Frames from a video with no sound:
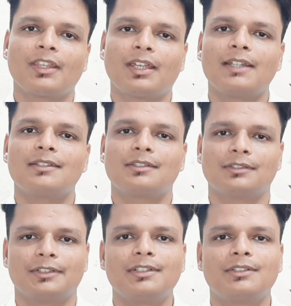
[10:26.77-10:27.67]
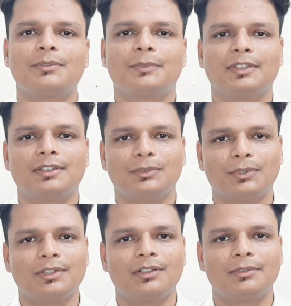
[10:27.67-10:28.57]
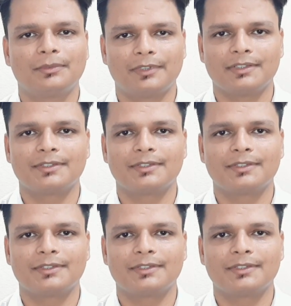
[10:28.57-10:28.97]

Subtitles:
and share it with your friends.